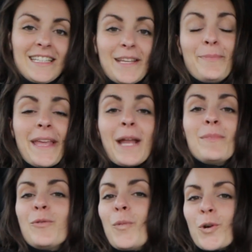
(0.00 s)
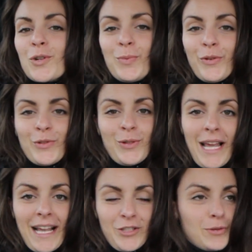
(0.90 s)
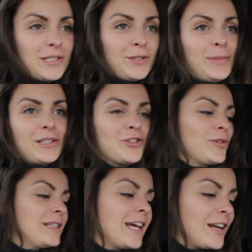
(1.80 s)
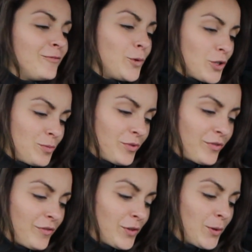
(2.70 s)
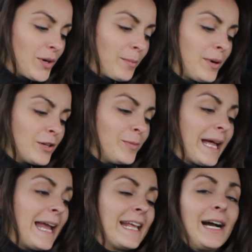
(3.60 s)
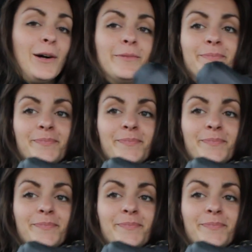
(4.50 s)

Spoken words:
can be waterproof to like a drizzle, but surely they aren't waterproof if you go in a puddle. But anyhow,